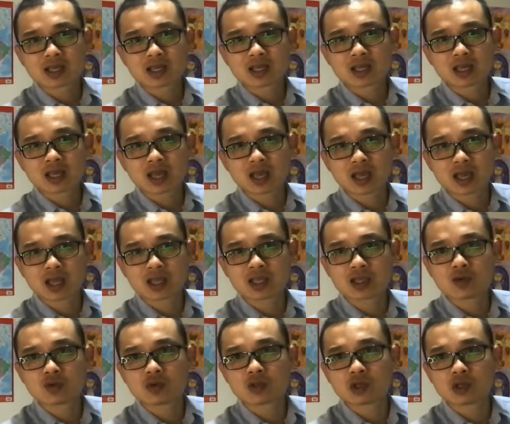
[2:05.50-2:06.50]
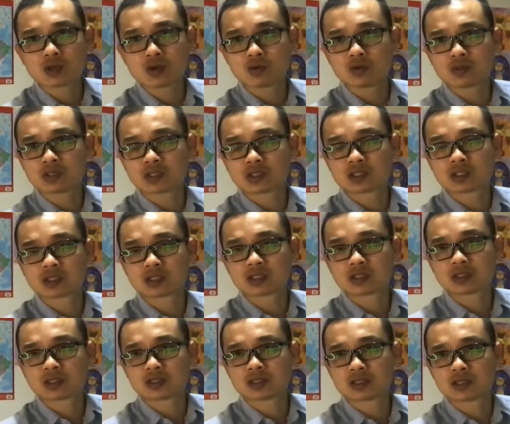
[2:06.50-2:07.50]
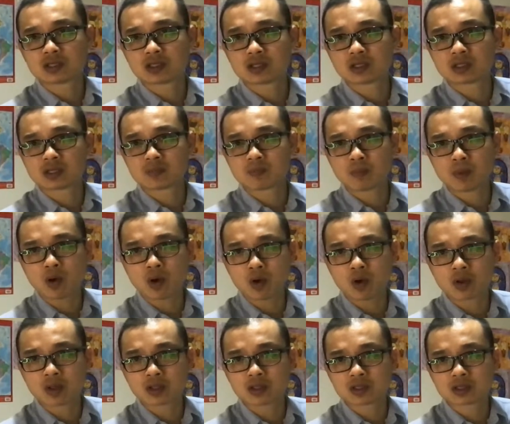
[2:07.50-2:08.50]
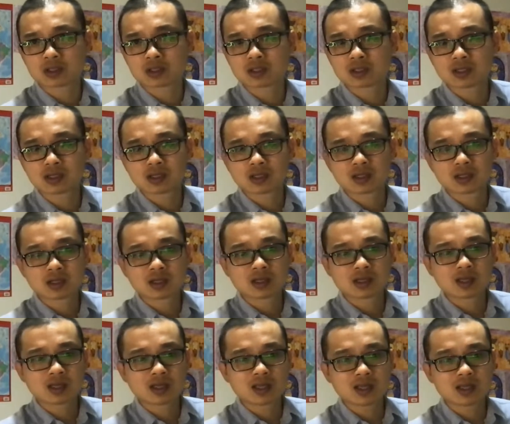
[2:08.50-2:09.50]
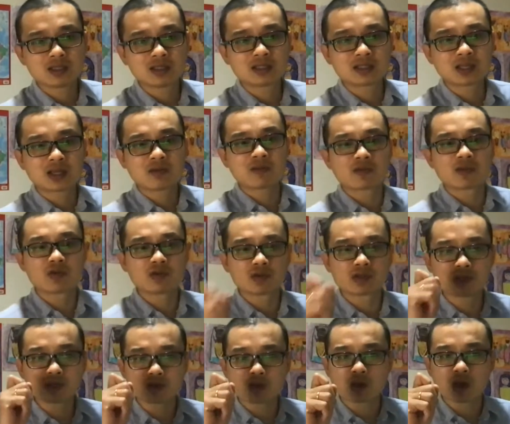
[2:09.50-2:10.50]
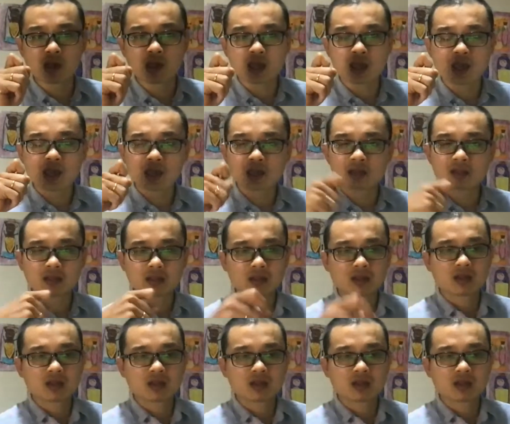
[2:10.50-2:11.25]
can you use the point instead of using your hand,